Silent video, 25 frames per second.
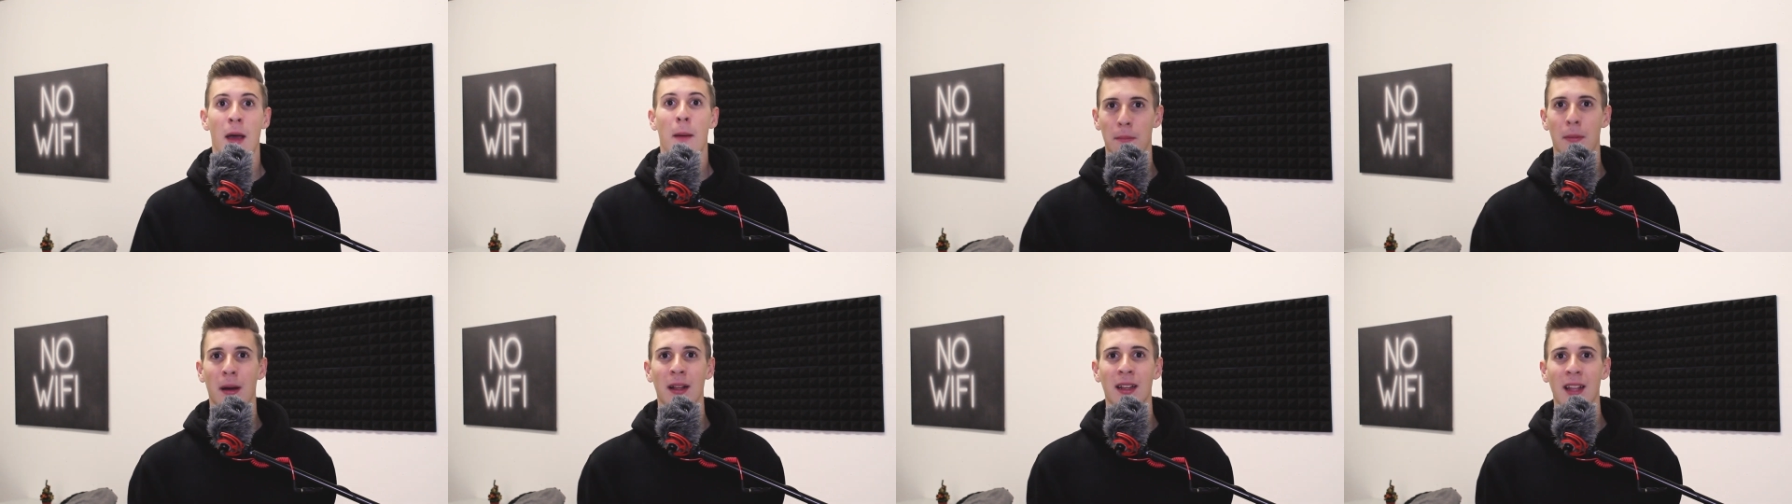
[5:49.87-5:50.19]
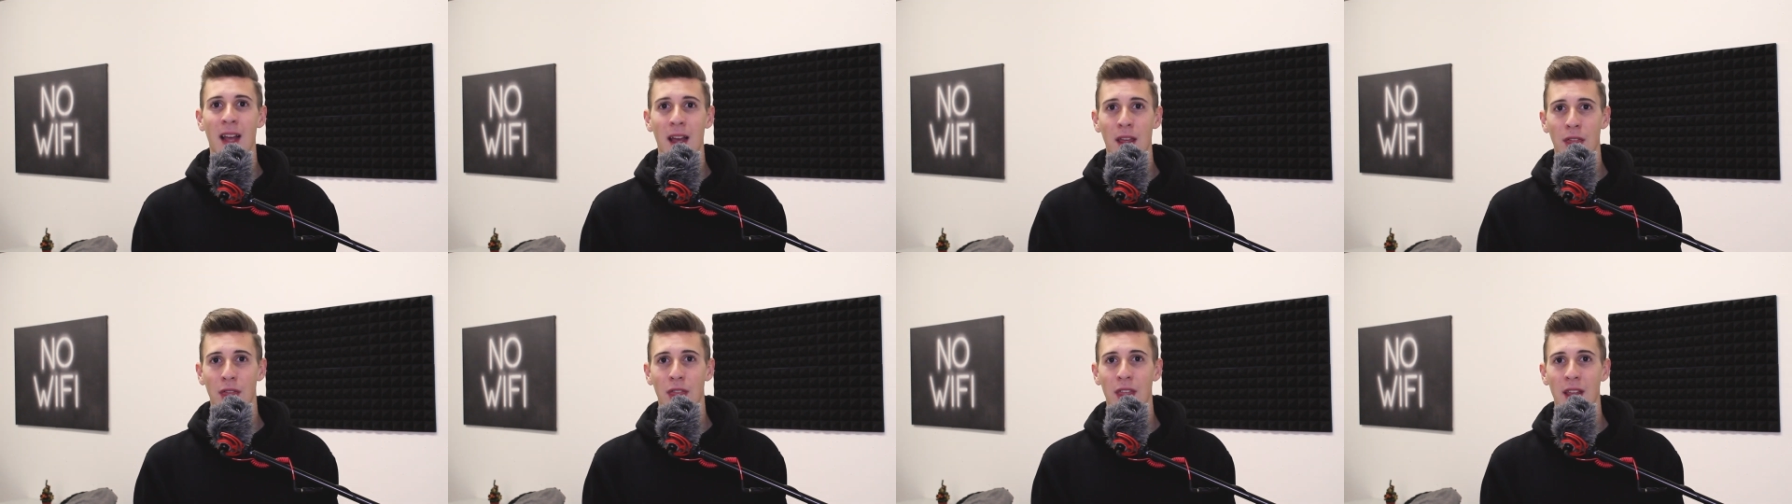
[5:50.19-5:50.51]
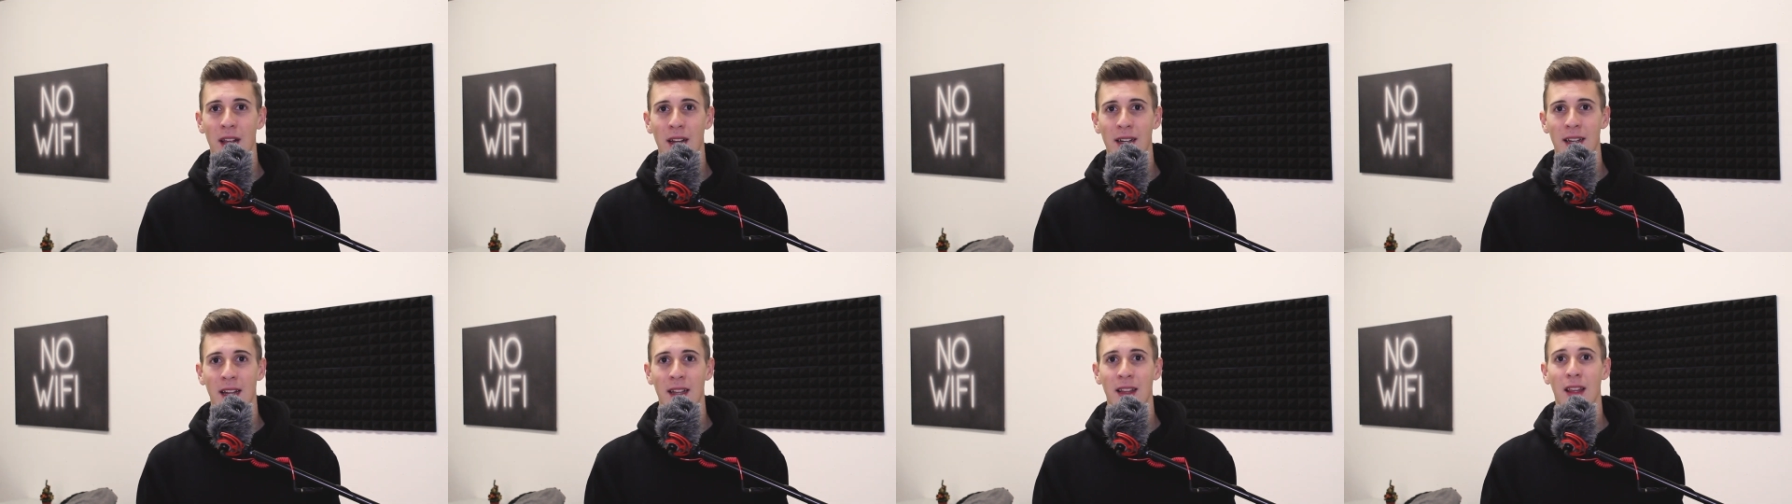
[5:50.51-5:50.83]
But I
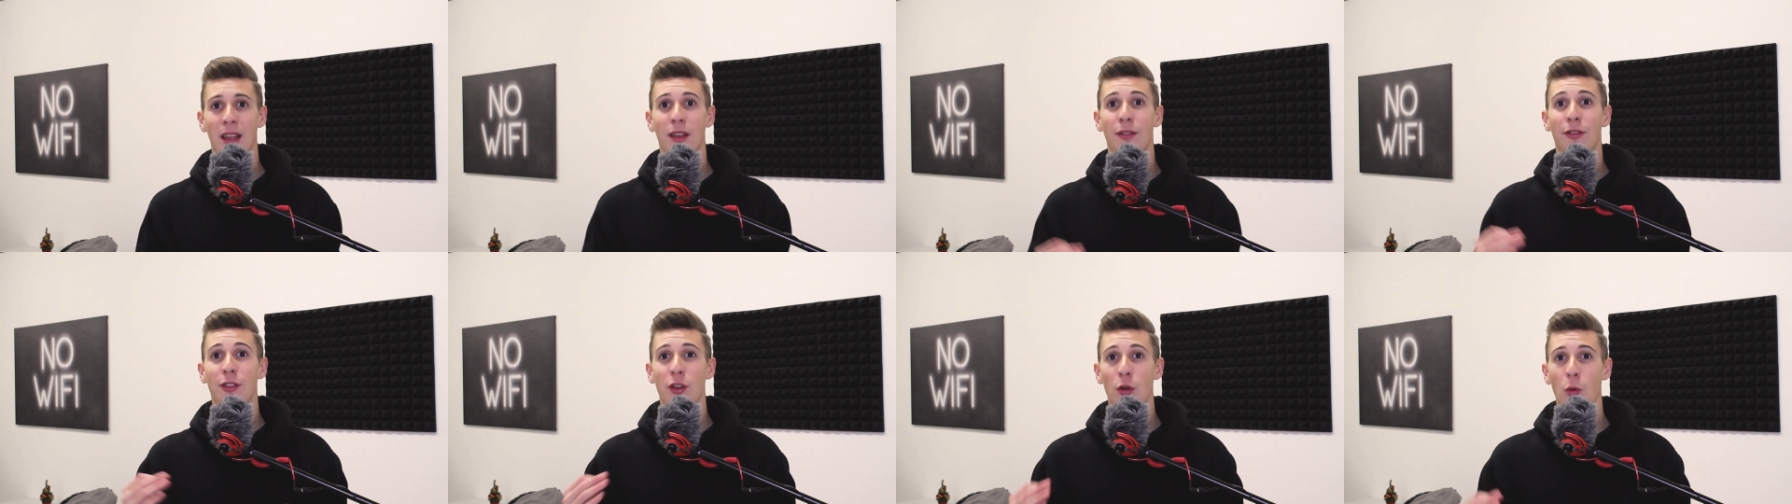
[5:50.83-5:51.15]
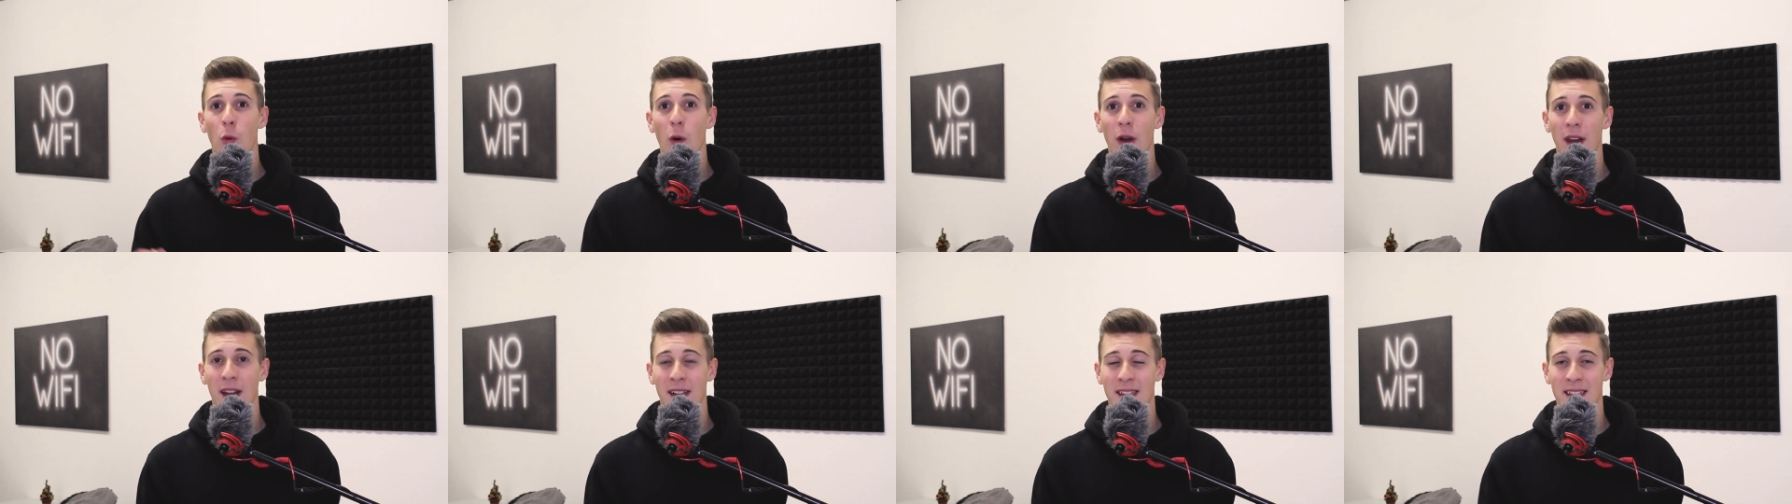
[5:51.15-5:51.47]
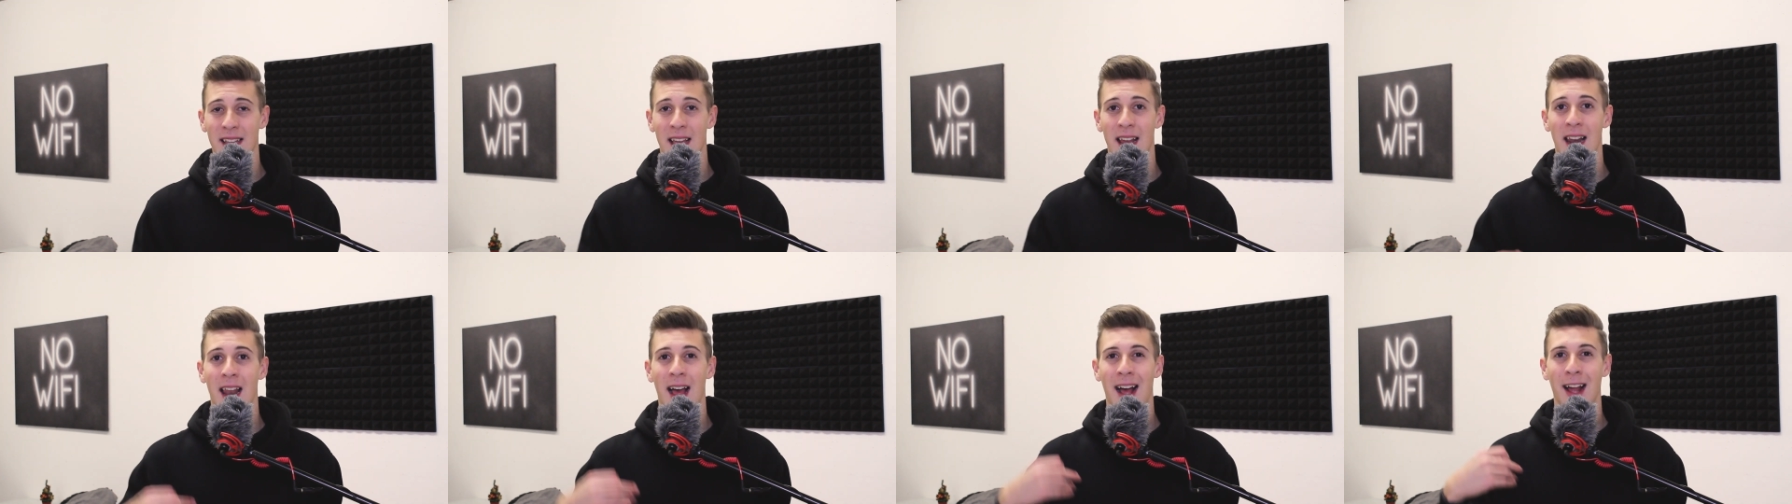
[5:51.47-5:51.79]
think that if you want to
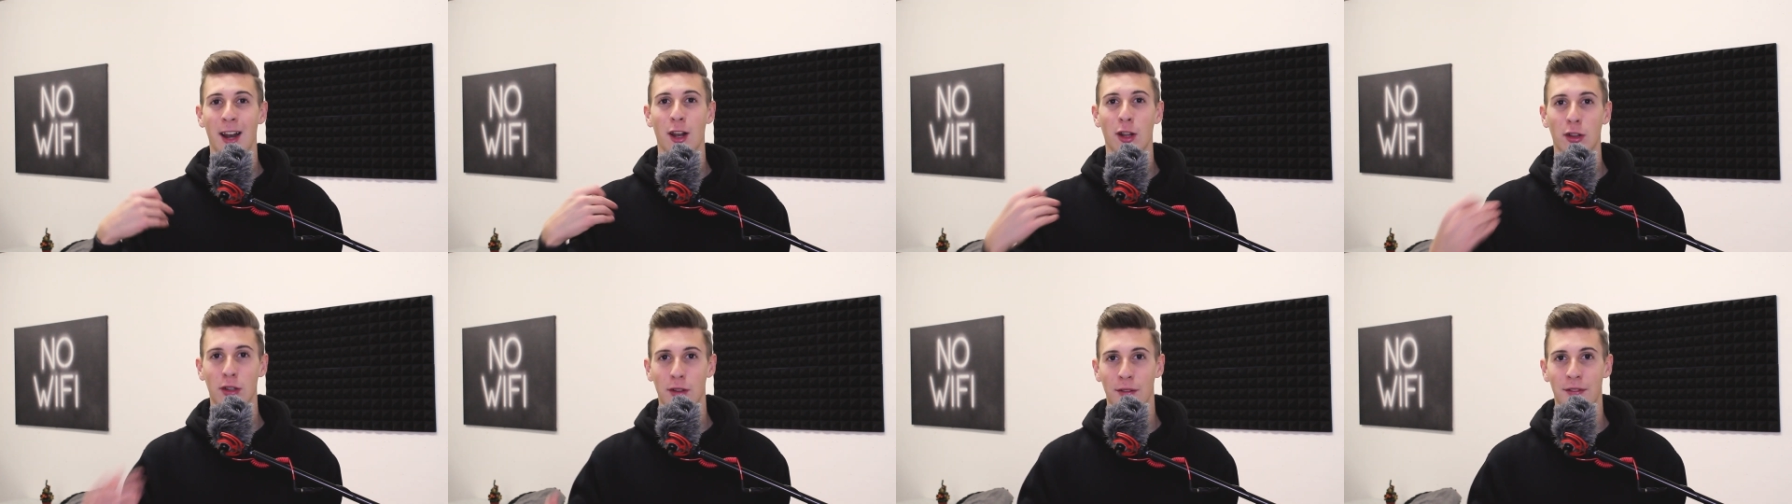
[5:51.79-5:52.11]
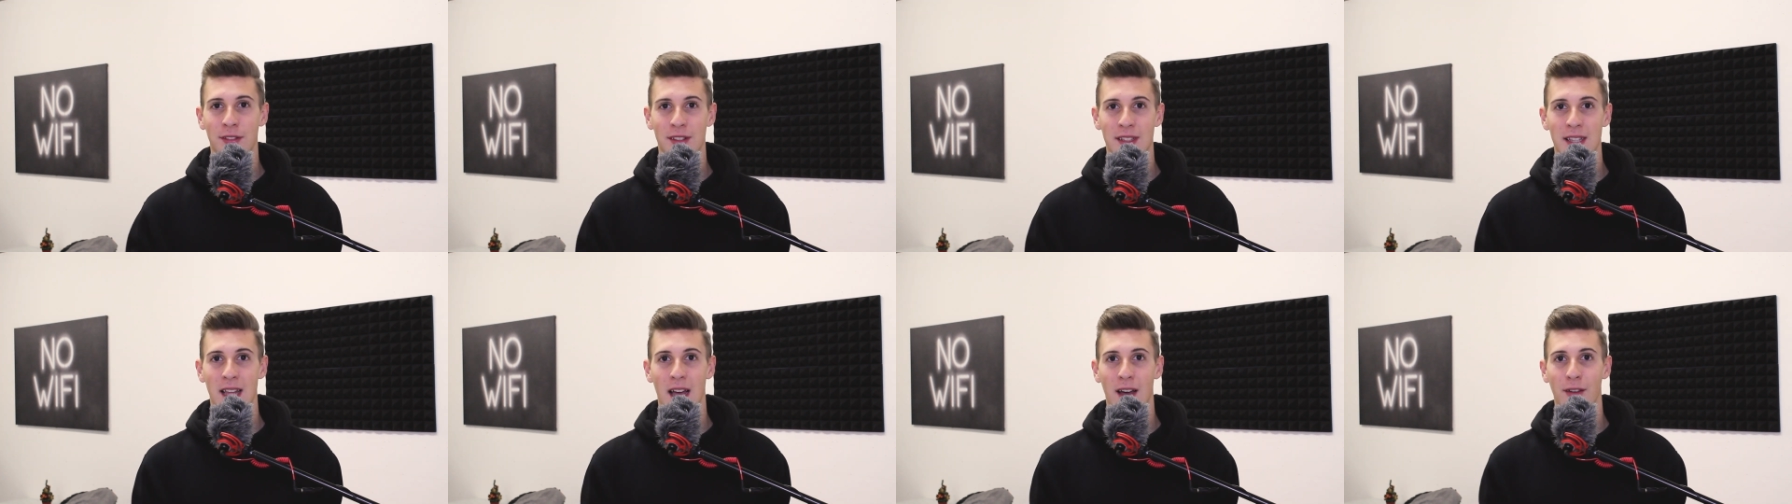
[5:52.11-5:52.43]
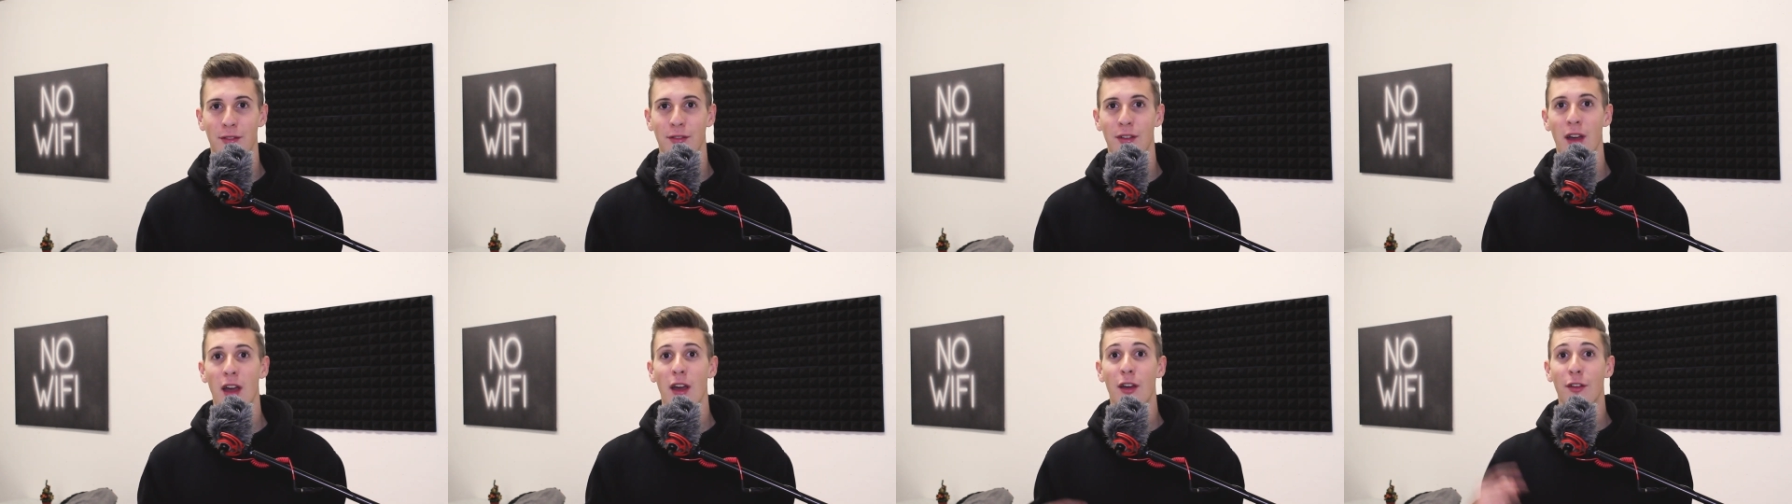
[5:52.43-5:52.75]
sell a lot of
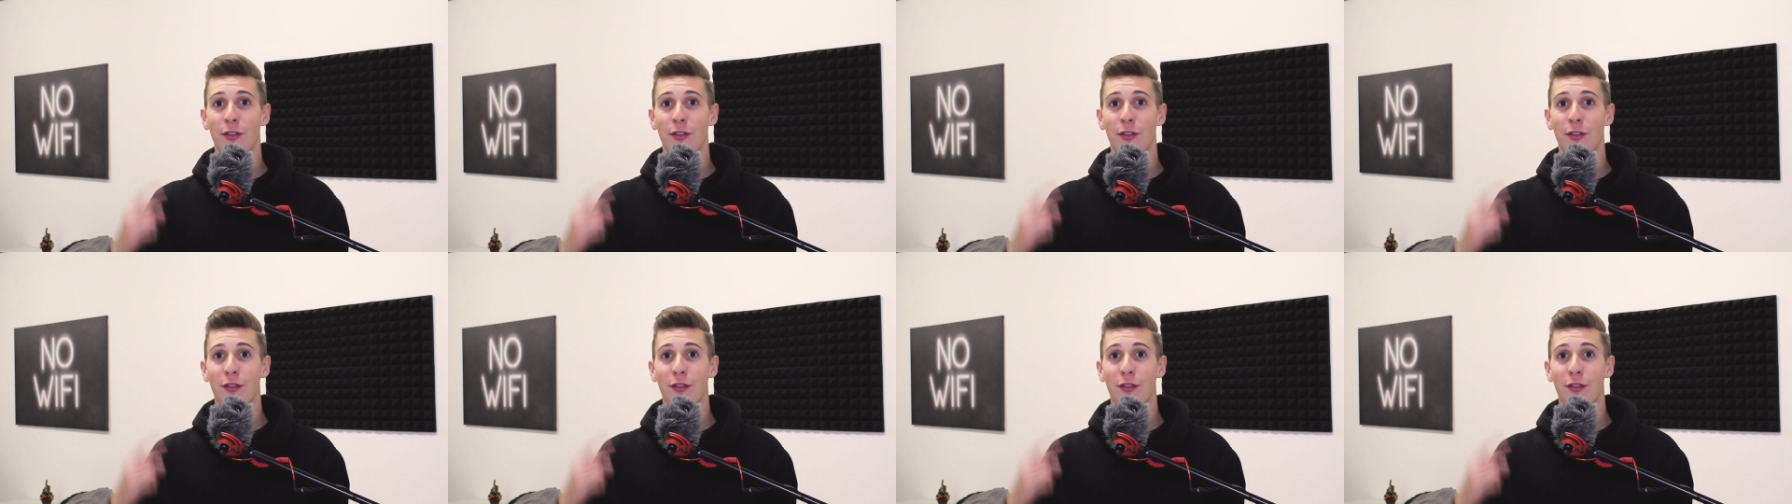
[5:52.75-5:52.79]
stuff,